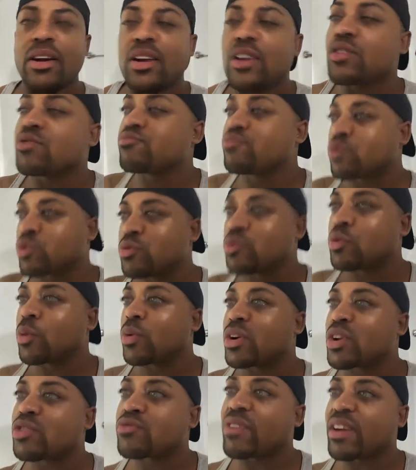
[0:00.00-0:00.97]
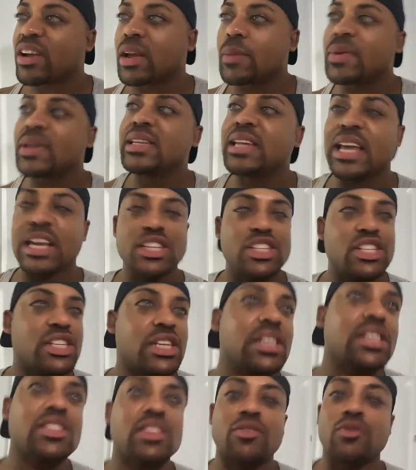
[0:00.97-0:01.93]
He's doing his
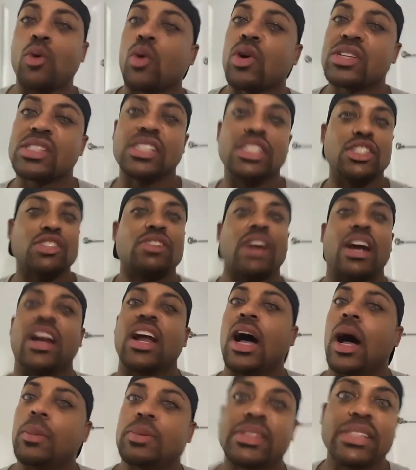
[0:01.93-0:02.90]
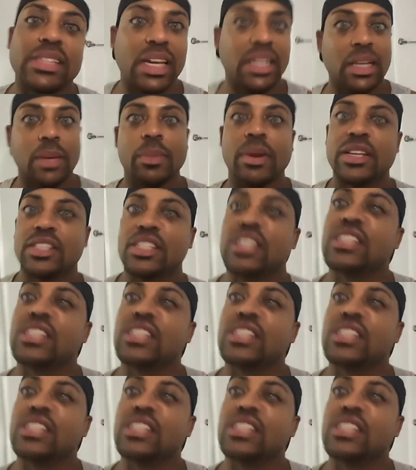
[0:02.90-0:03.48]
recommendations. Of course, he's trying to upsell a bitch.